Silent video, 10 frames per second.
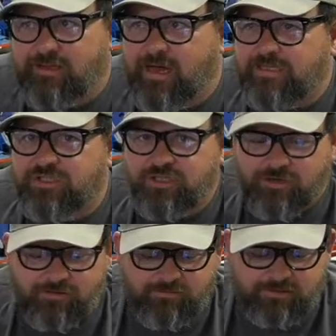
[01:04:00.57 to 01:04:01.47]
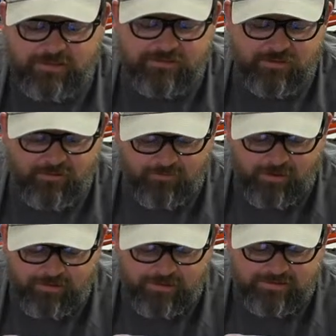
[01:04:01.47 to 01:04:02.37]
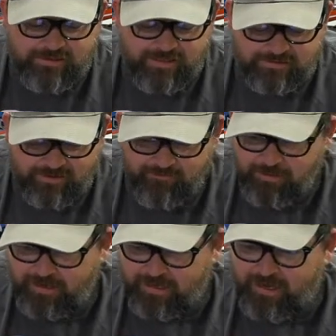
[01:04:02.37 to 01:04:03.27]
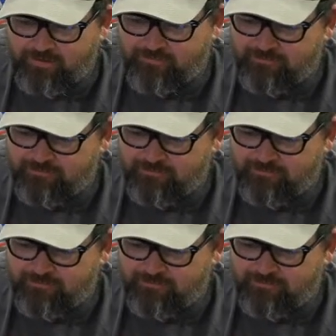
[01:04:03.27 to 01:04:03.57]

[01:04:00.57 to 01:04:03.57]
last year. And so I need to take stuff back out.